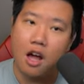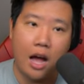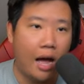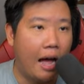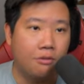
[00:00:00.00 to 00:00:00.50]

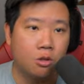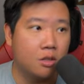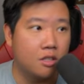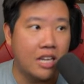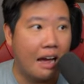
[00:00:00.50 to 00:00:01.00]
I'll have to
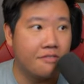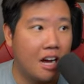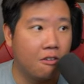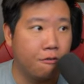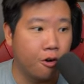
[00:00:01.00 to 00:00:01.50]
dive
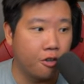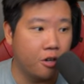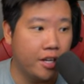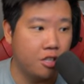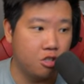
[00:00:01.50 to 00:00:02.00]
down
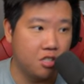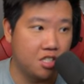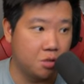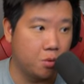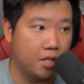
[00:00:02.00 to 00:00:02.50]
further into
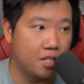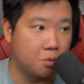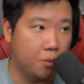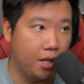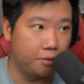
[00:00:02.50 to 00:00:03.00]
this one as
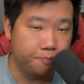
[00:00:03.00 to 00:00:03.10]
well.